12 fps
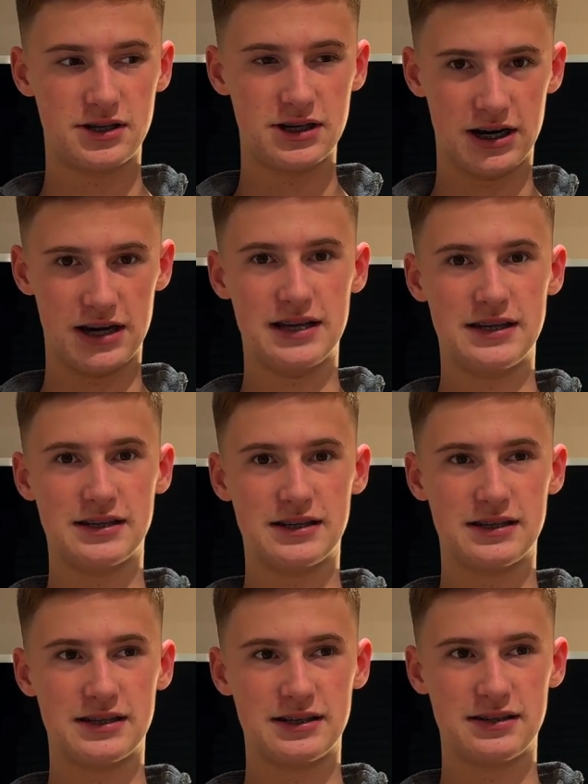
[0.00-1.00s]
died.
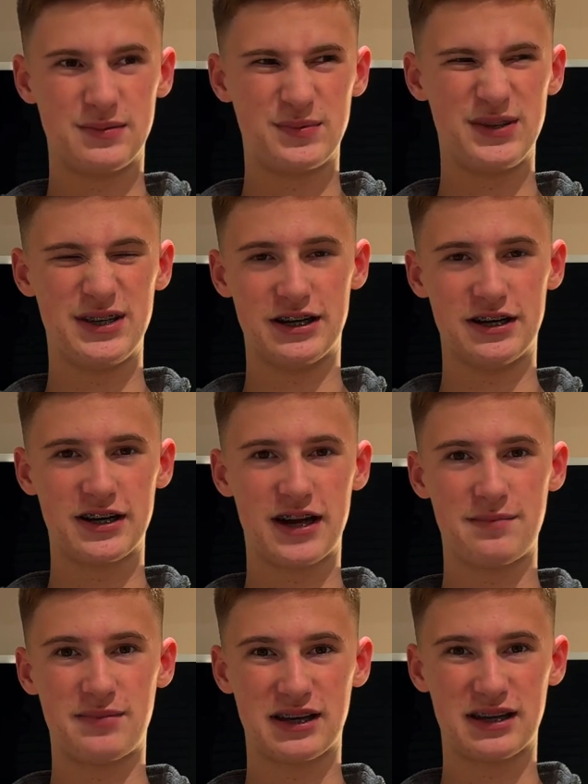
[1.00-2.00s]
I
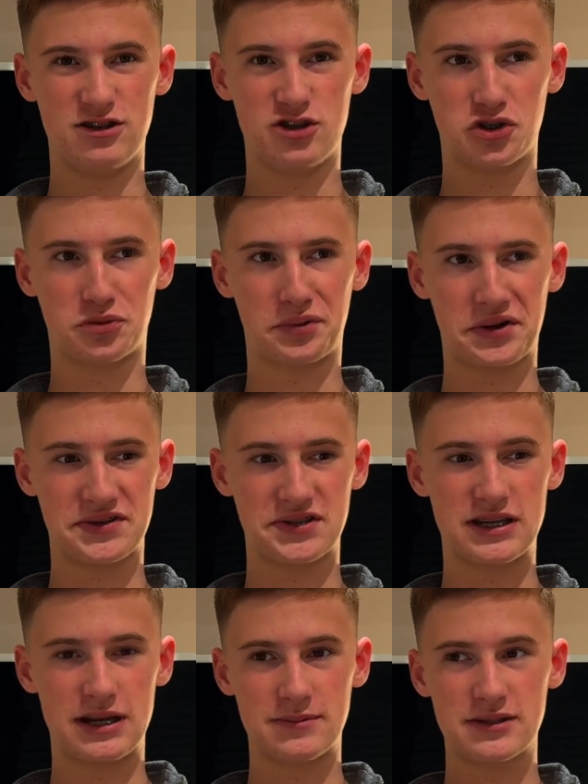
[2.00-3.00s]
came back and it's just brown
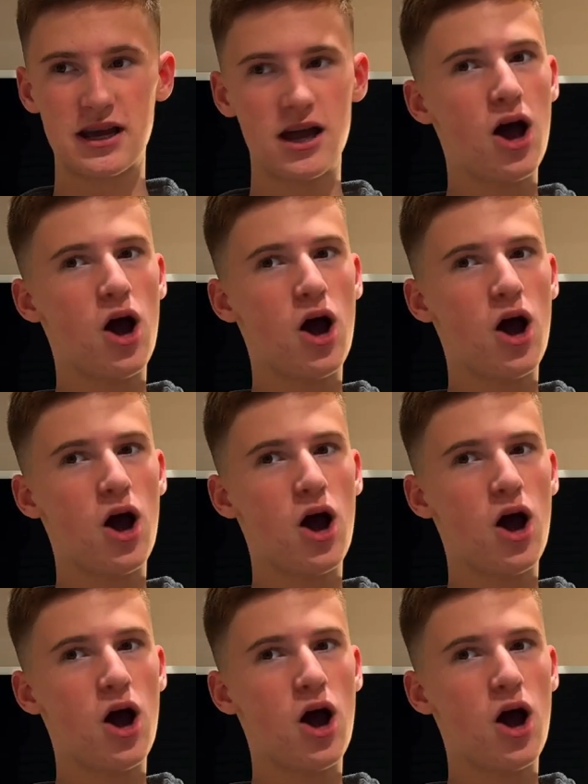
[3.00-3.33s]
stems,